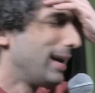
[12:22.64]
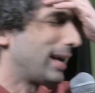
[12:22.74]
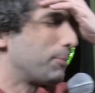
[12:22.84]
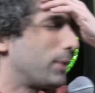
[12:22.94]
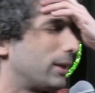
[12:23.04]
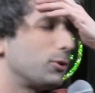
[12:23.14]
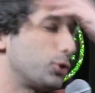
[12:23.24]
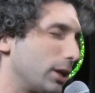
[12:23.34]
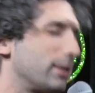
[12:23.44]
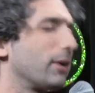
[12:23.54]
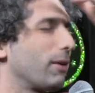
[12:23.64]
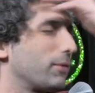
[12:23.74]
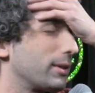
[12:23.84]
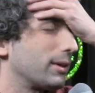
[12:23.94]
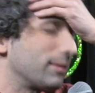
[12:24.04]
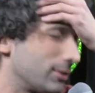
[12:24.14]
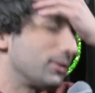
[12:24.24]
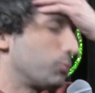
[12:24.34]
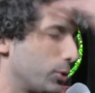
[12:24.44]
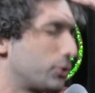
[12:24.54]
And I'm thinking she can hear everything. This
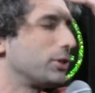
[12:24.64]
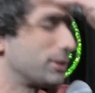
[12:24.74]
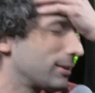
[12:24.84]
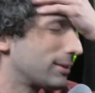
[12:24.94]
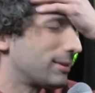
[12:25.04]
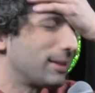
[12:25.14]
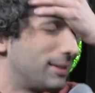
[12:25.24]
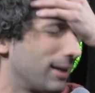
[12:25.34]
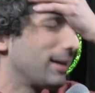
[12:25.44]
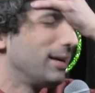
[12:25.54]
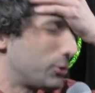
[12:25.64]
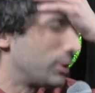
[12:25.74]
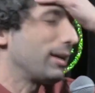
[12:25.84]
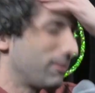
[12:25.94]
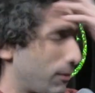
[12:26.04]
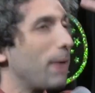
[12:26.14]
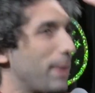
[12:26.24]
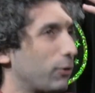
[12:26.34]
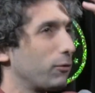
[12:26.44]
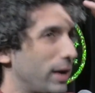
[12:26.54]
is what if I'm
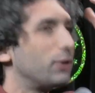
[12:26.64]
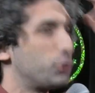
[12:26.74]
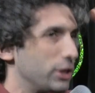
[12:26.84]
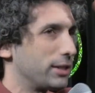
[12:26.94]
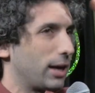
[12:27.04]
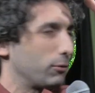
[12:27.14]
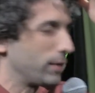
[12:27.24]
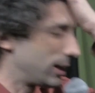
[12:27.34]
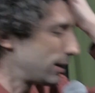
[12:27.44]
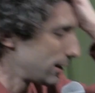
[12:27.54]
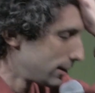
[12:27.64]
aggravated, she's aggravated.